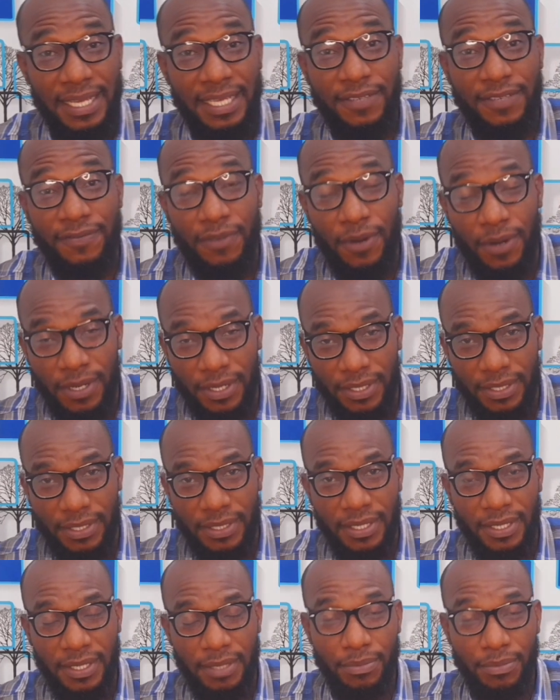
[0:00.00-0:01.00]
his voice
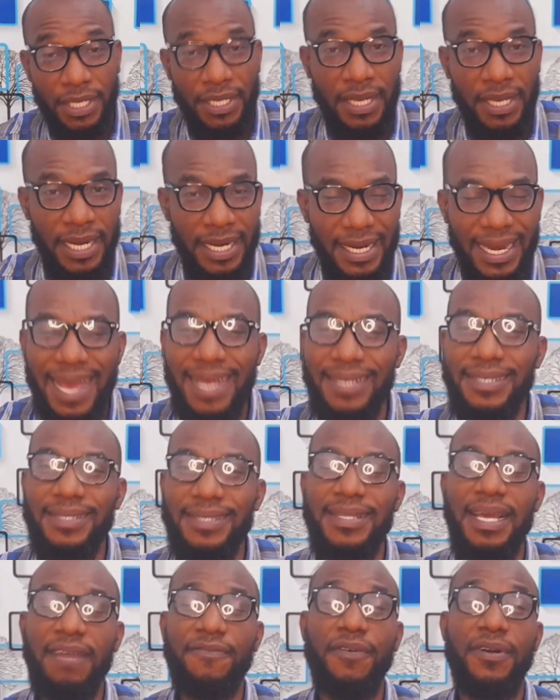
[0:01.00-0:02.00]
being heard. Let's
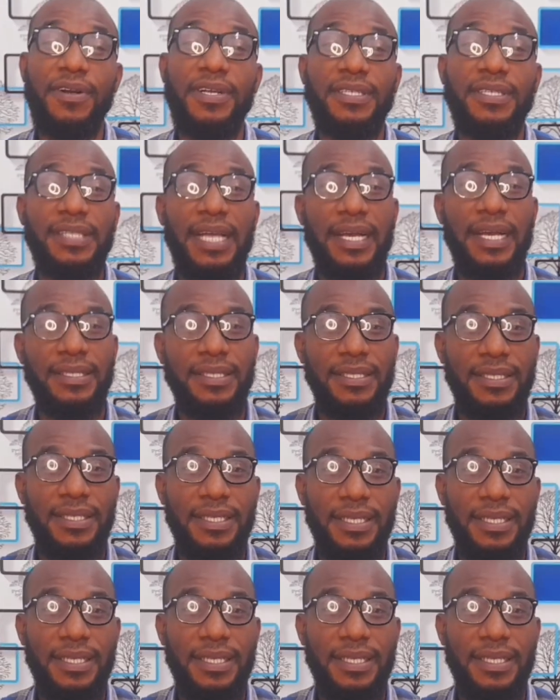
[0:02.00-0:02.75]
take, for instance,